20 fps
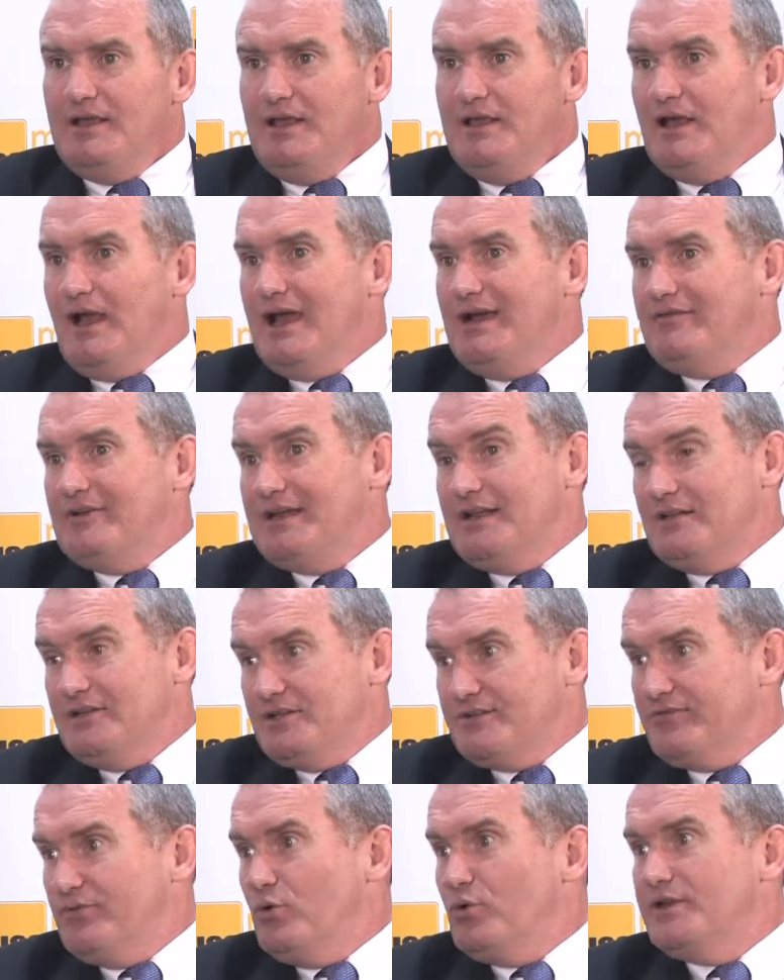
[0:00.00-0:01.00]
having at
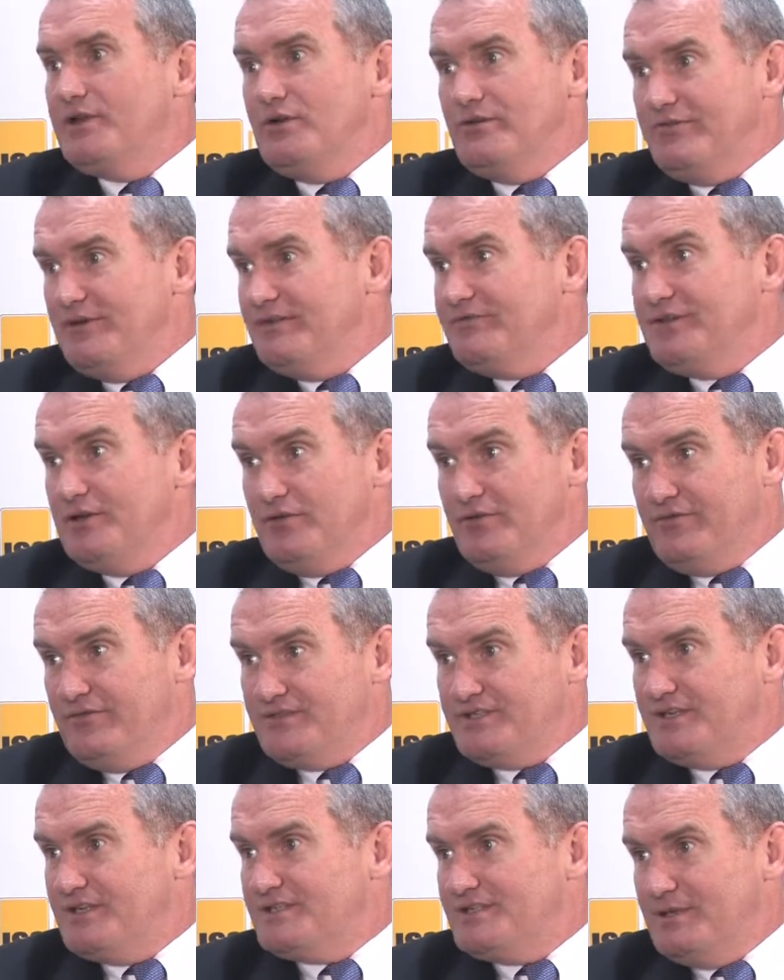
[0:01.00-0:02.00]
least 40 or 50 or
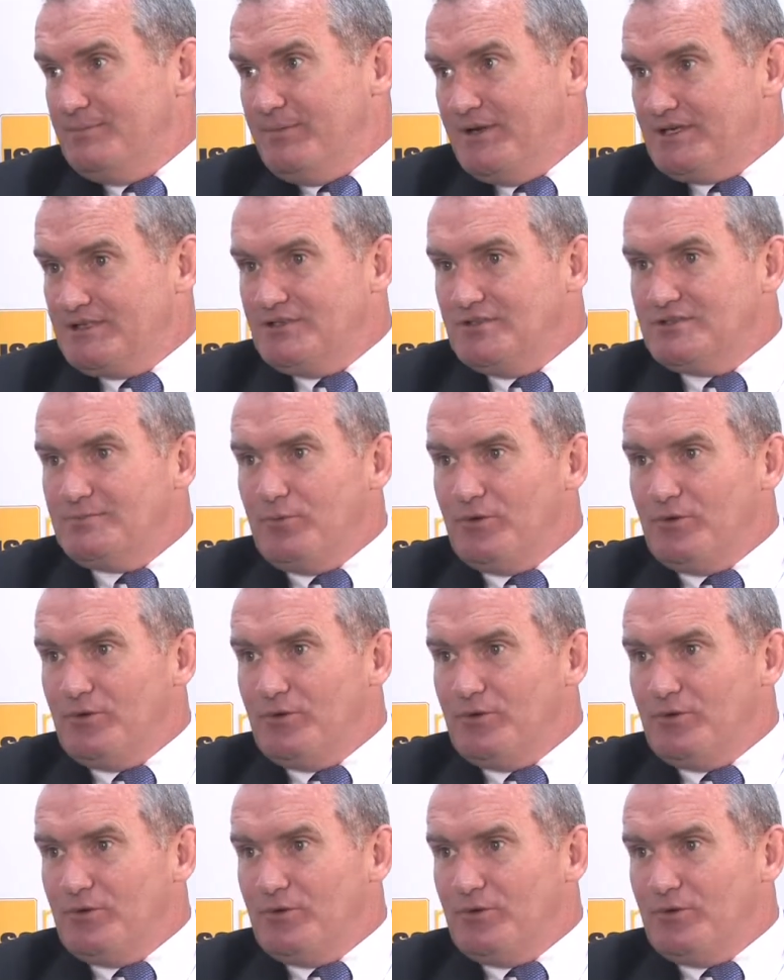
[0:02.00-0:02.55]
60 pixels